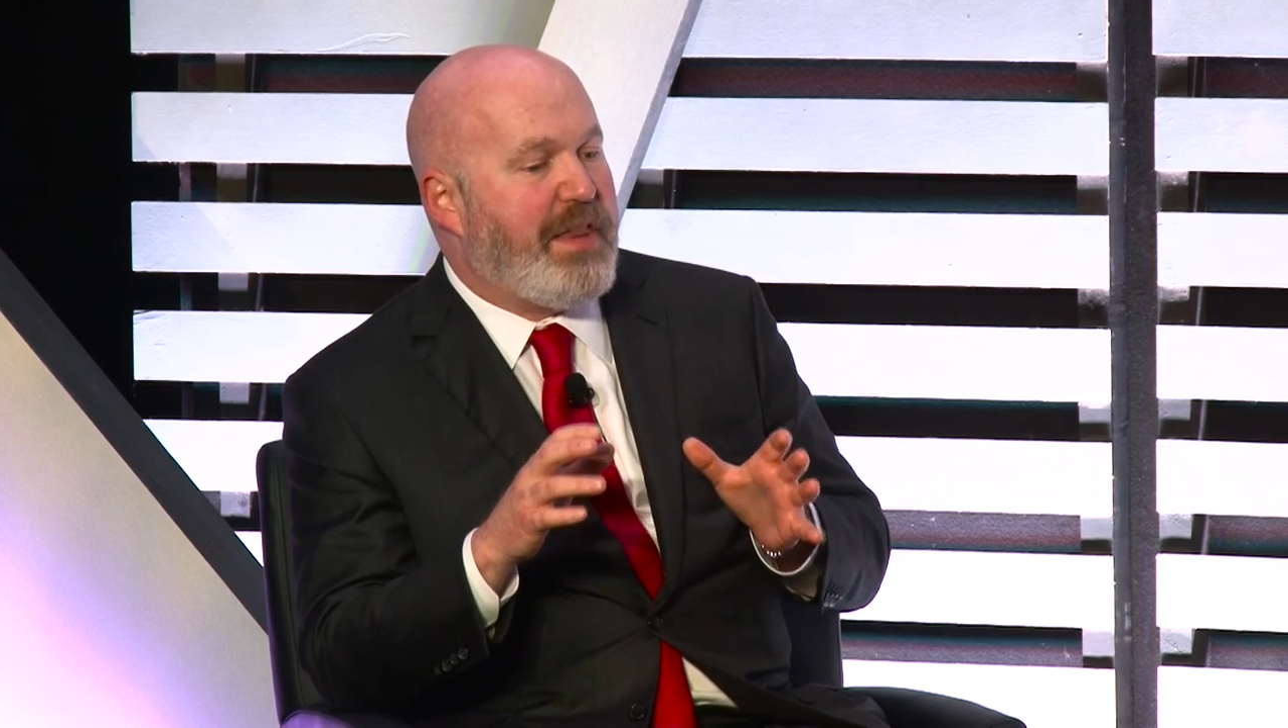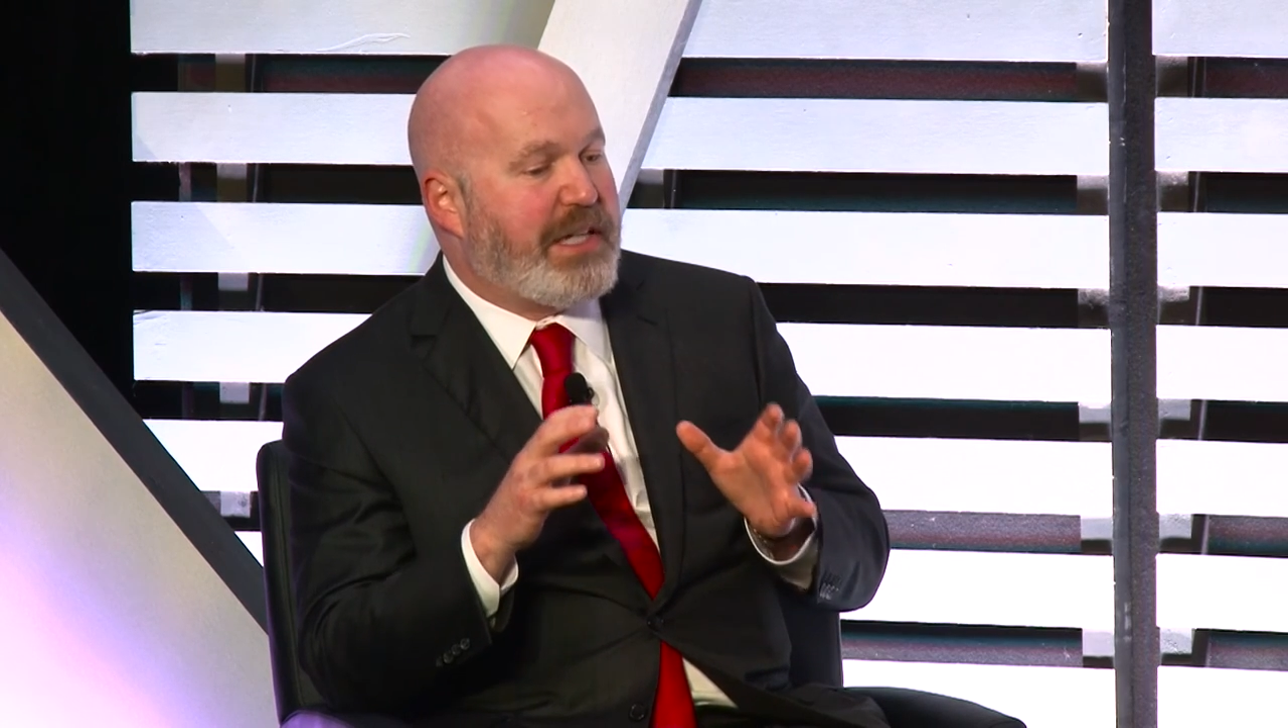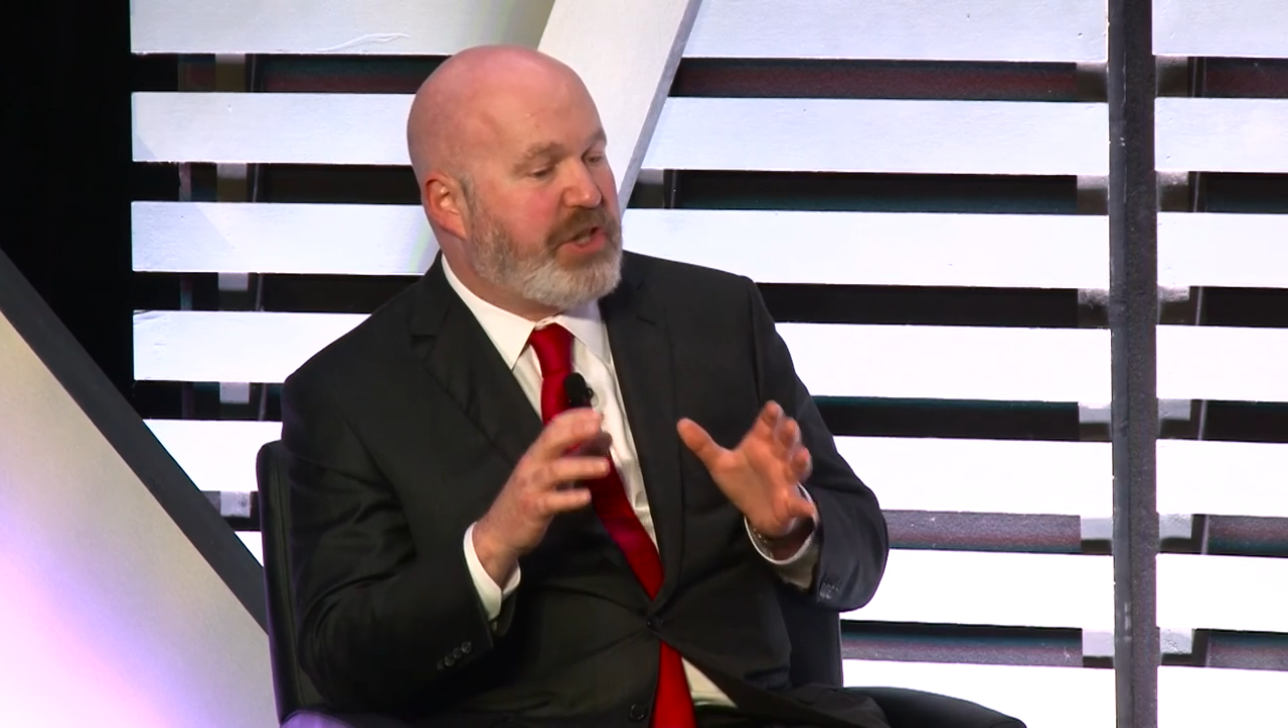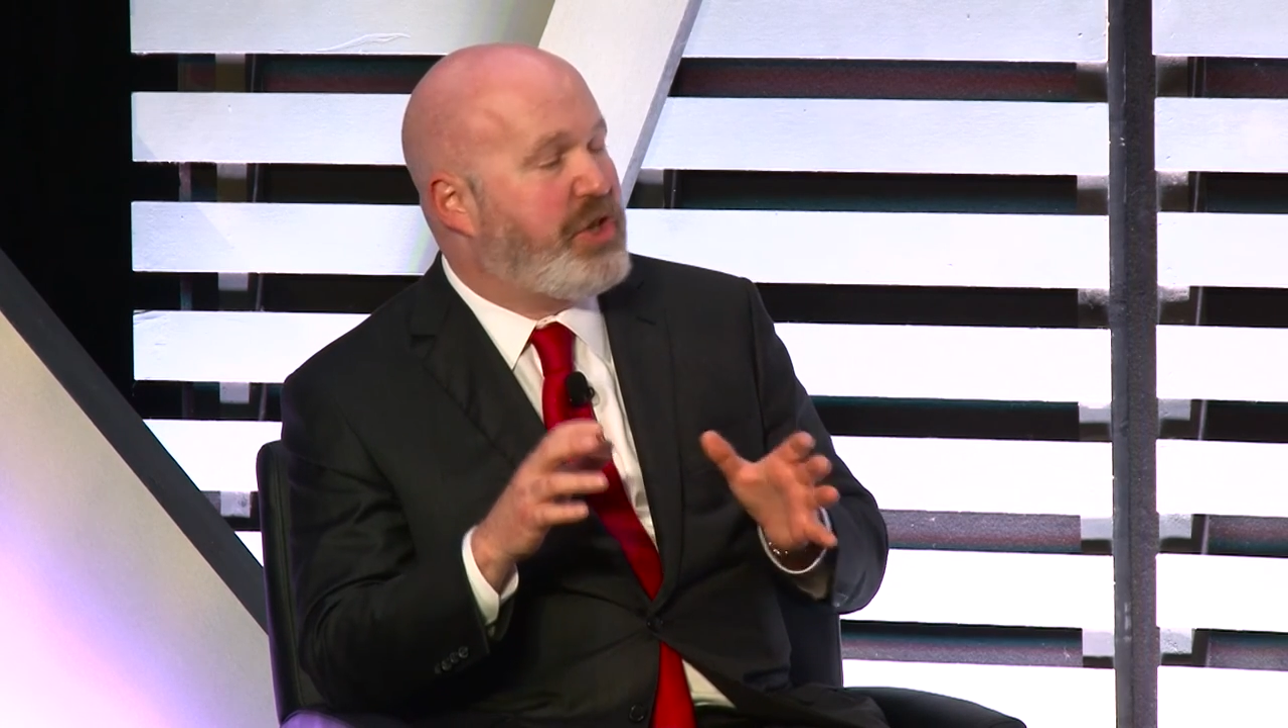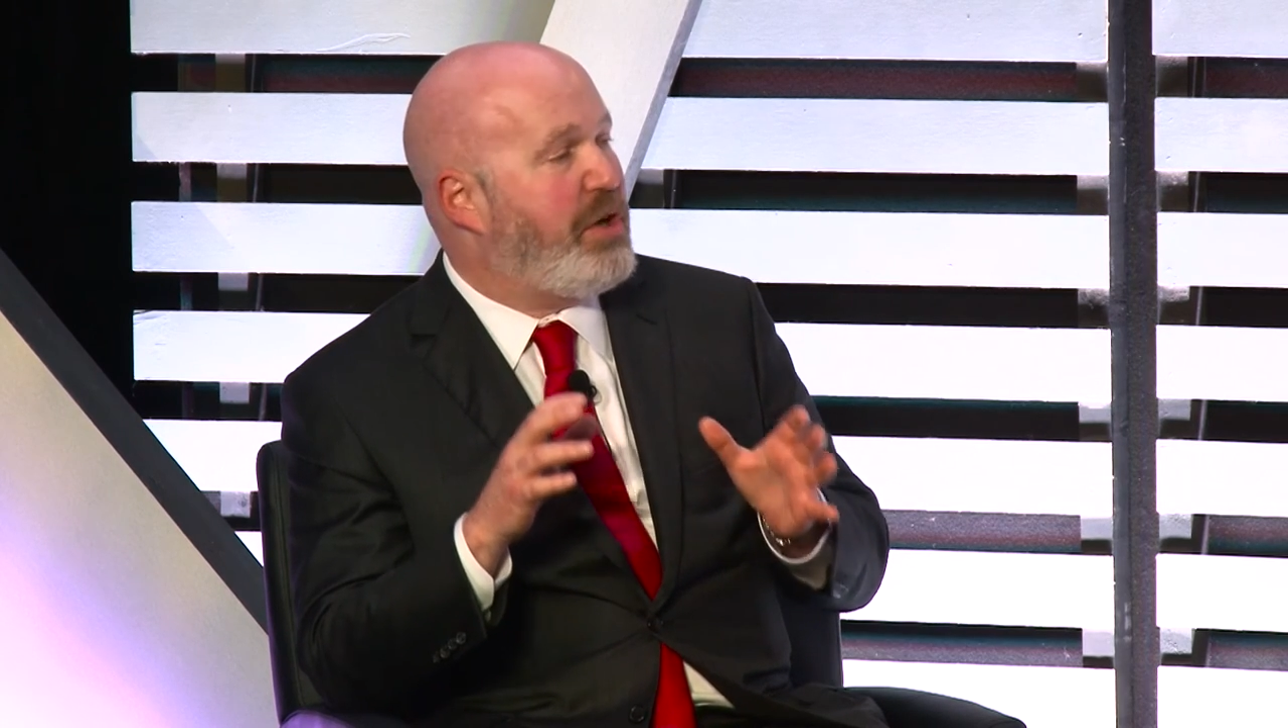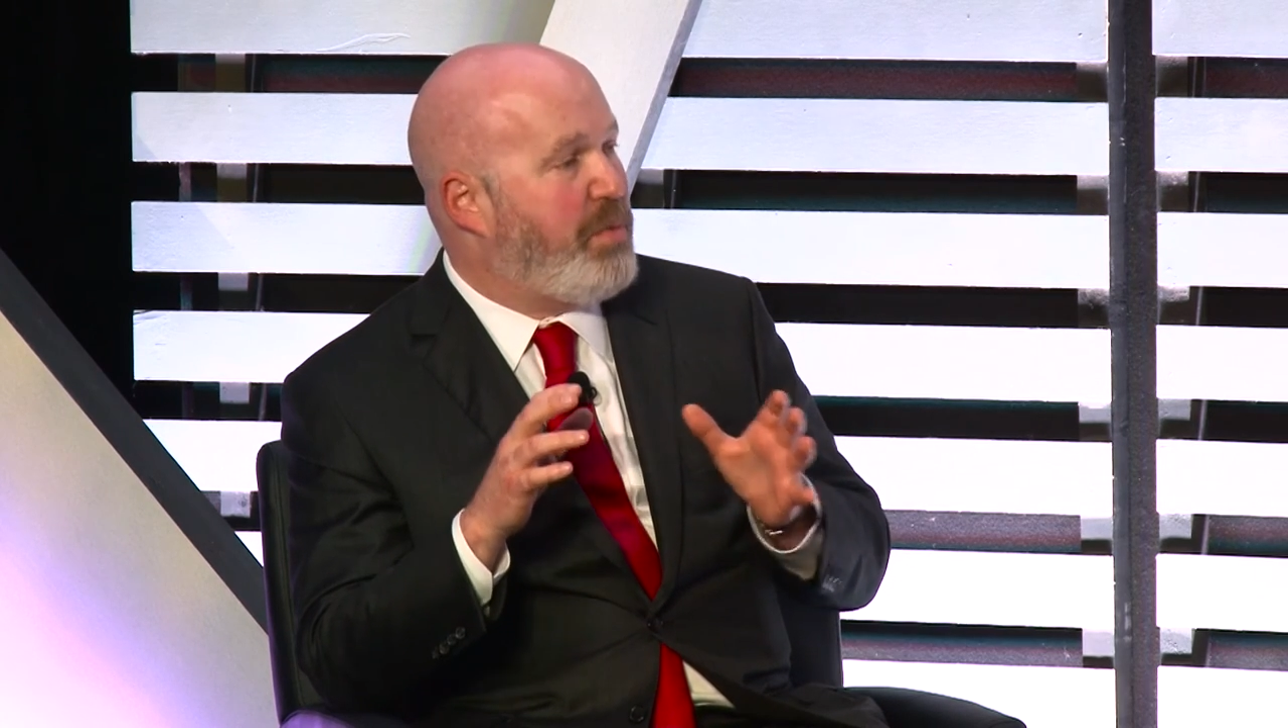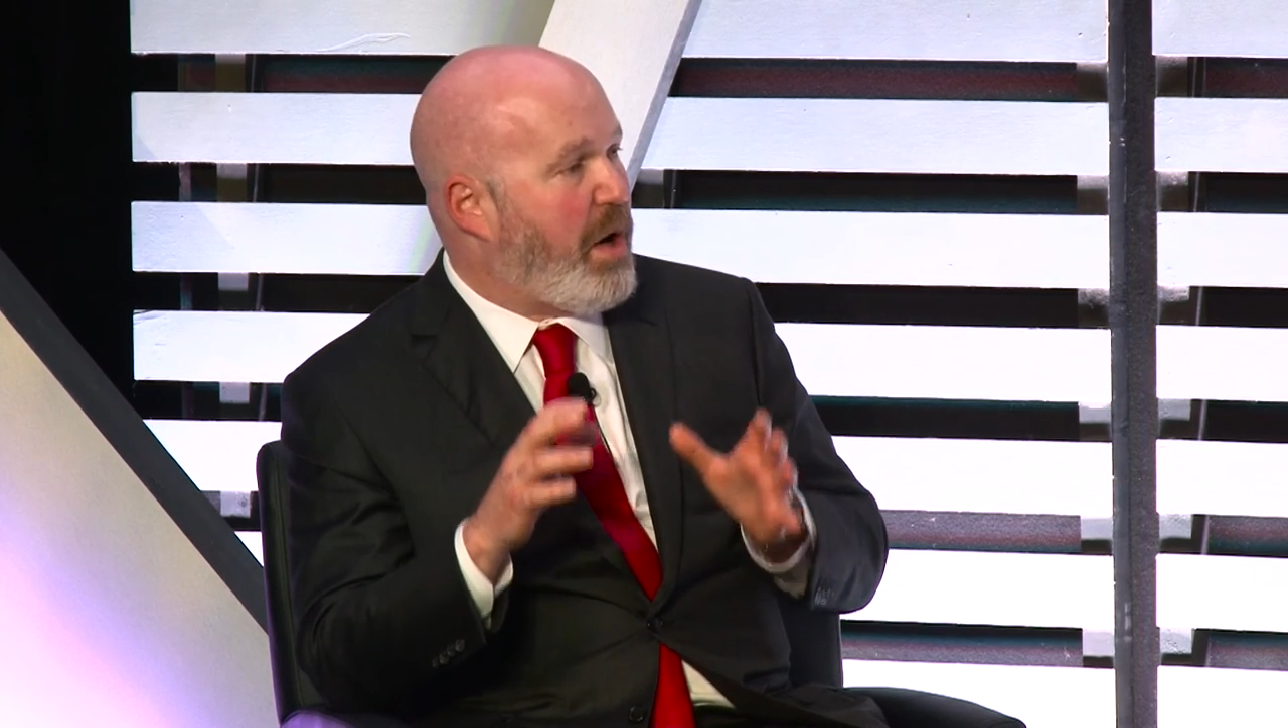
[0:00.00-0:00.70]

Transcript: that should